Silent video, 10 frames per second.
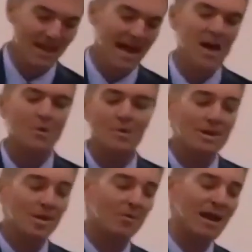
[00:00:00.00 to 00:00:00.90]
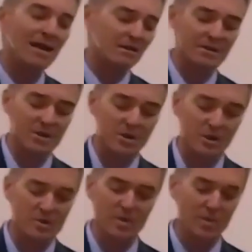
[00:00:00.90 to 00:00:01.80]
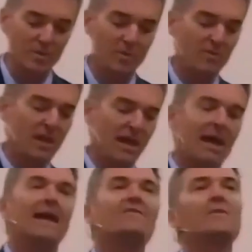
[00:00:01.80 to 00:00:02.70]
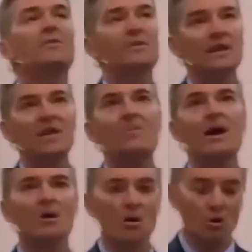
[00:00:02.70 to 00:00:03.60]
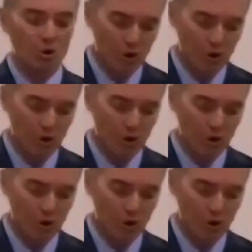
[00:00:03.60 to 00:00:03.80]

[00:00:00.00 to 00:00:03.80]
How do we become radically generous people? If you think about